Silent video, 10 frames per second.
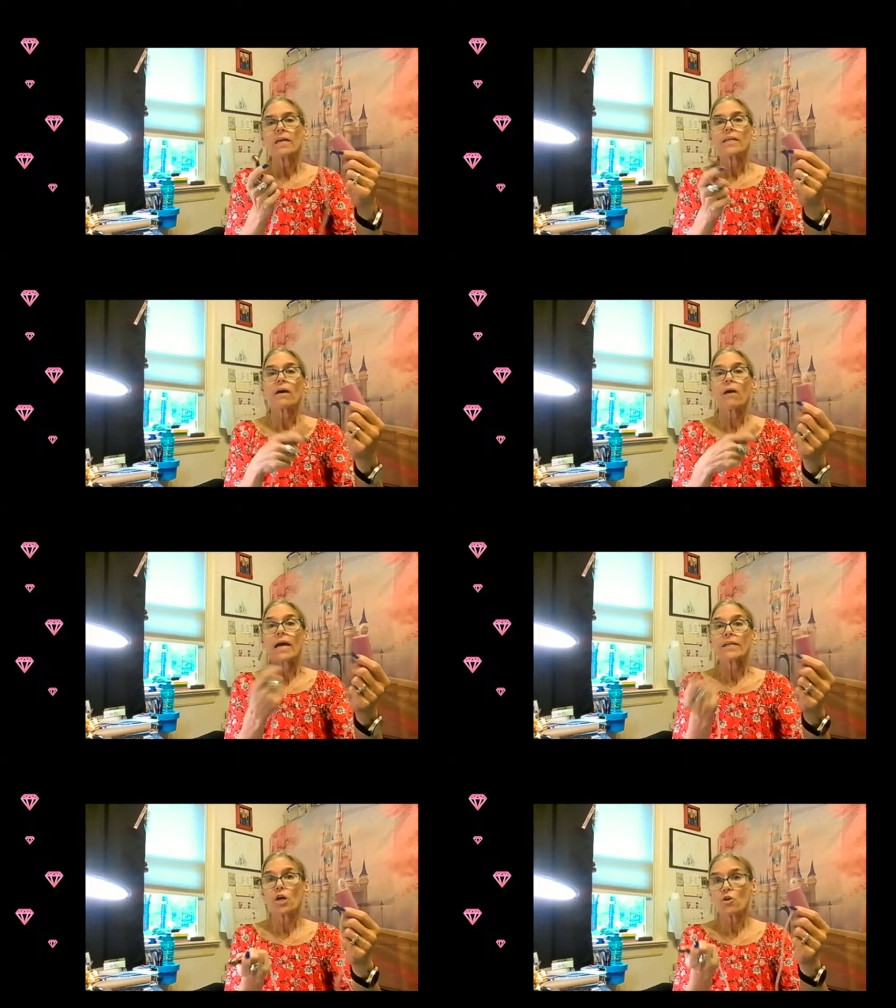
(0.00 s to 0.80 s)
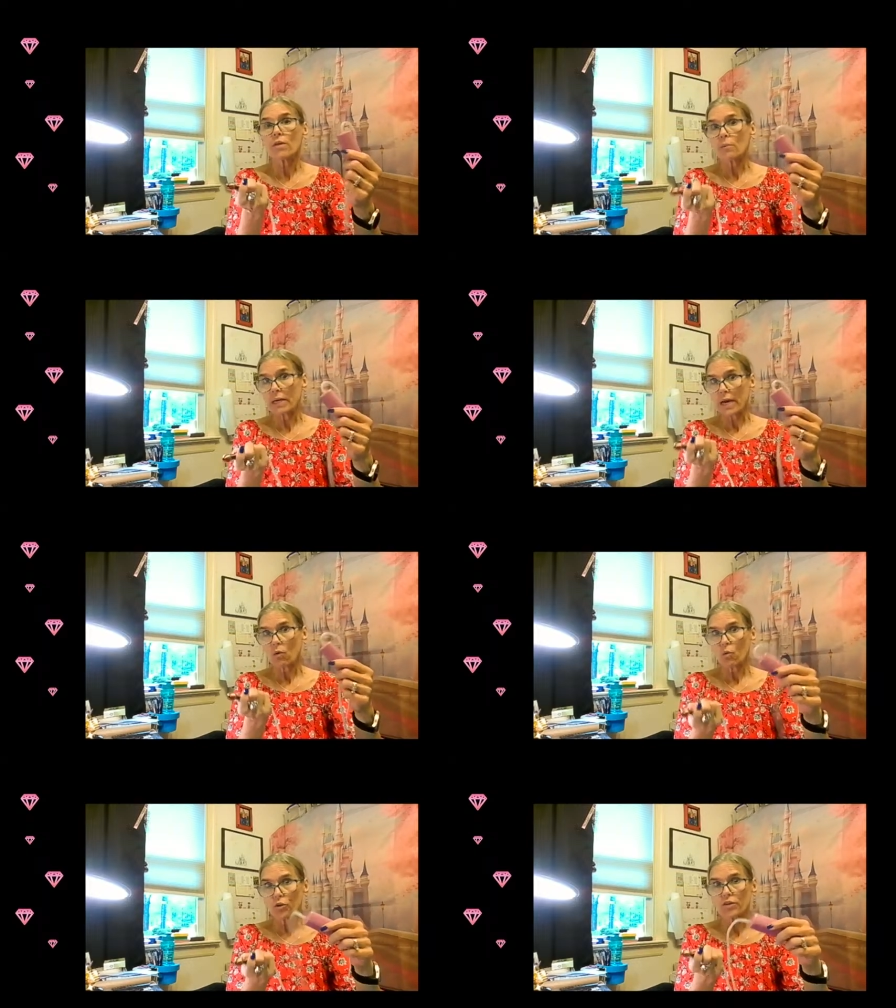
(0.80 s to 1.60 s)
Now, I know that when I
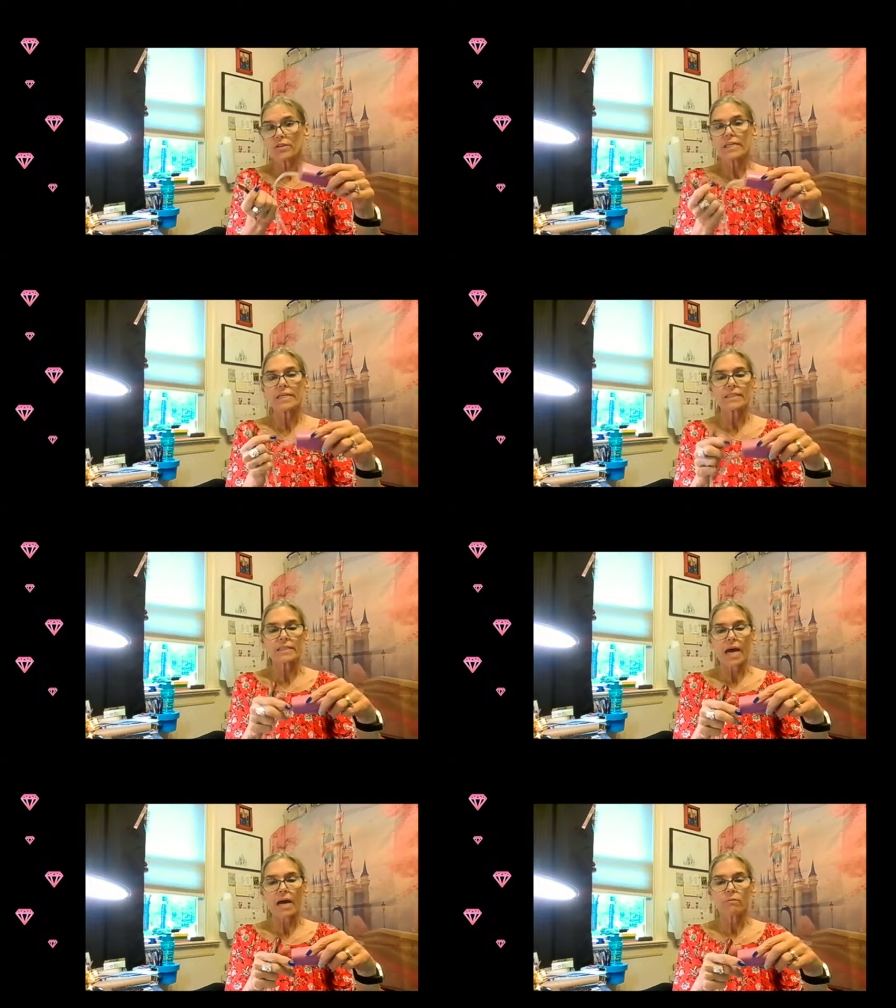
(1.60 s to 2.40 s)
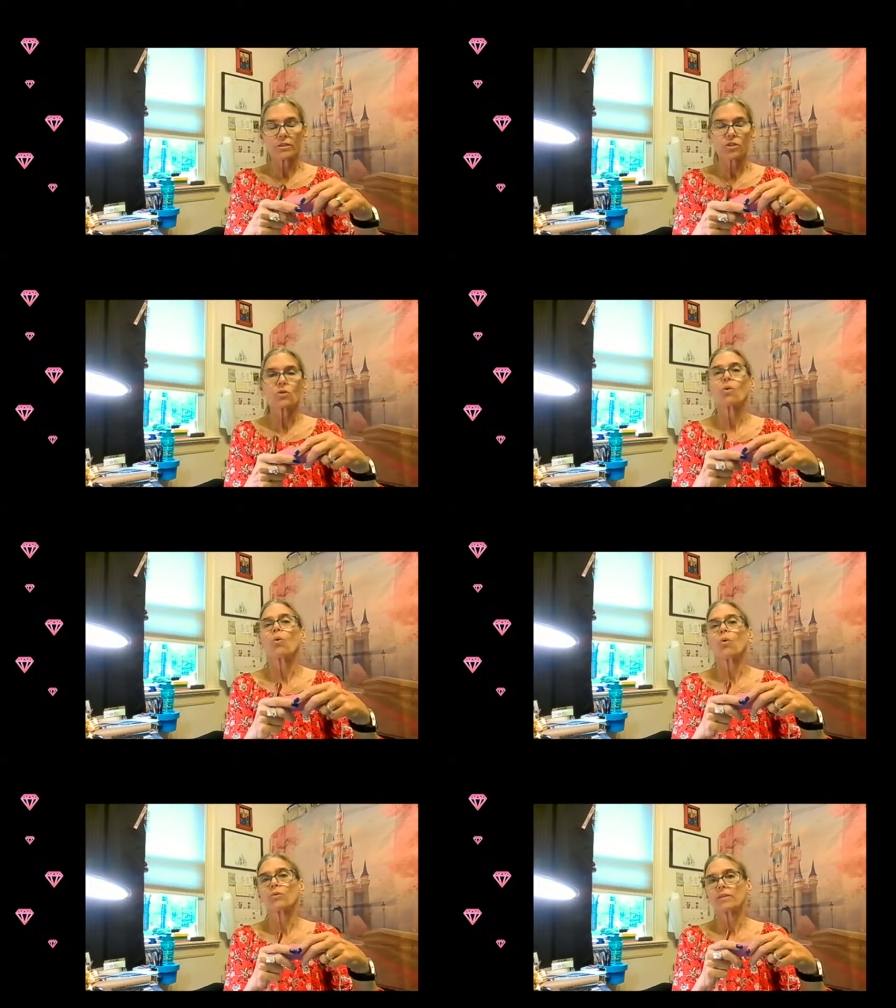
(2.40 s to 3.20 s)
ordered this, I was
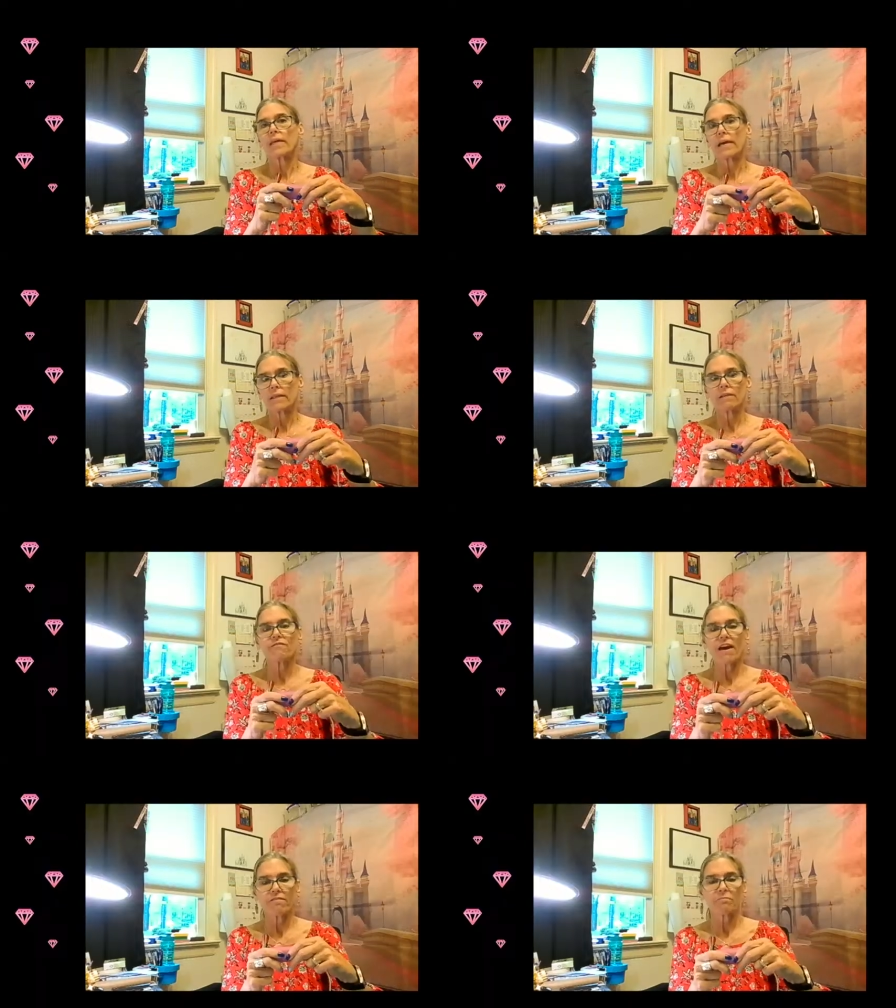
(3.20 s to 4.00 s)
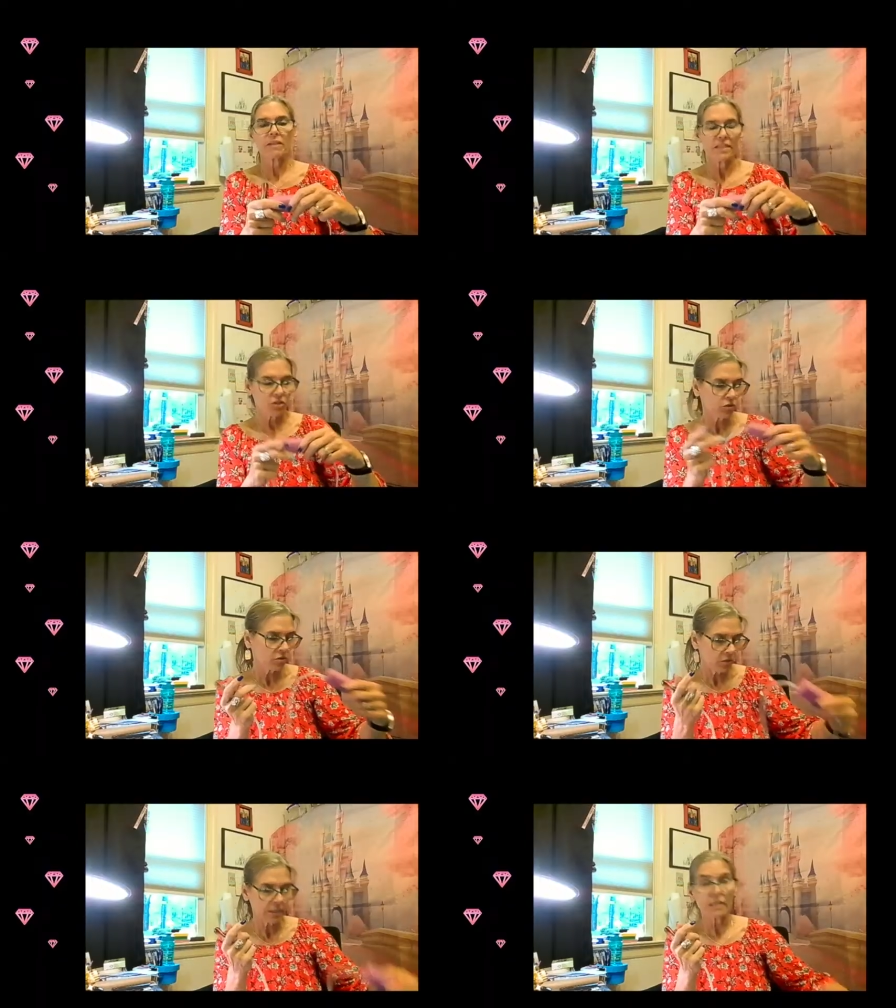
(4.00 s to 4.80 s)
told that the 5 placer
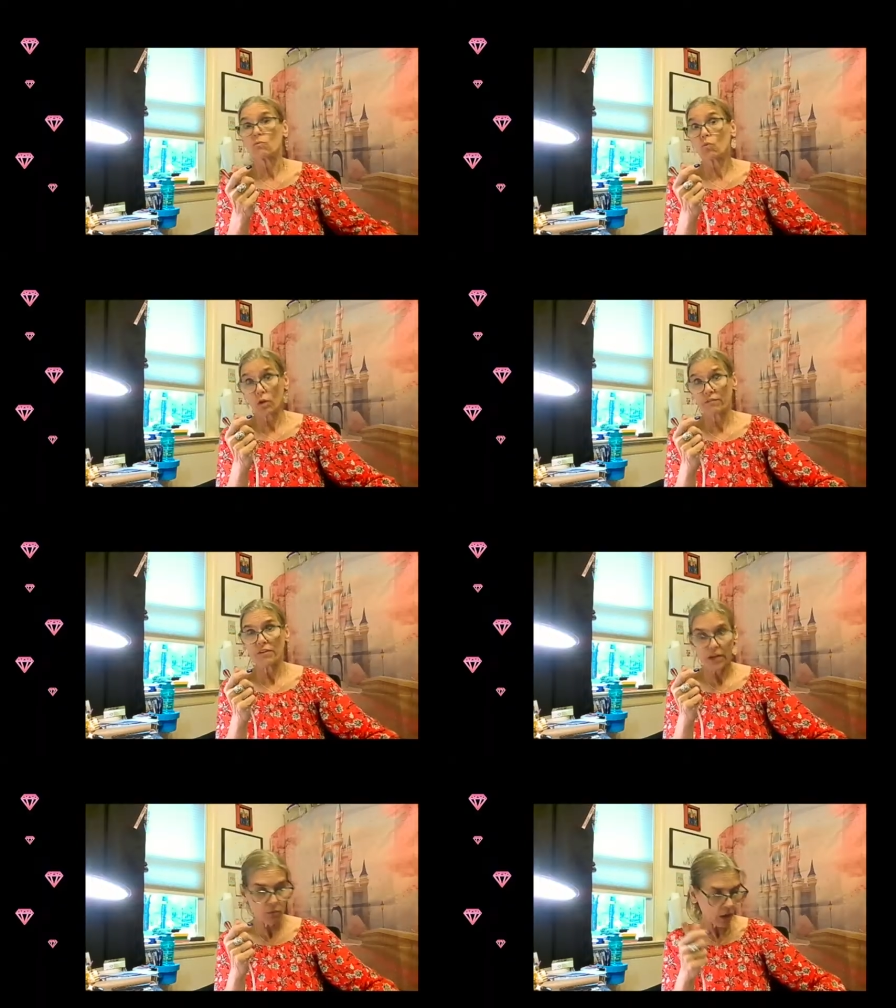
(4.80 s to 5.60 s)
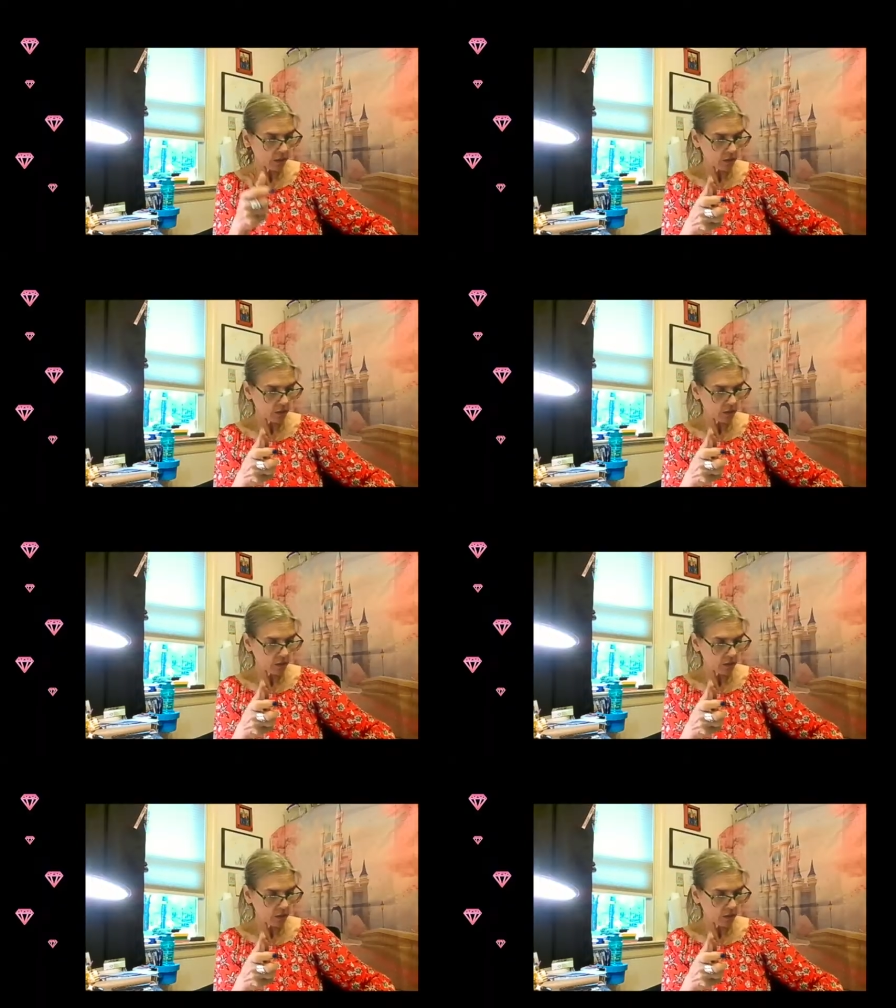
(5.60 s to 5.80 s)
didn't work very well.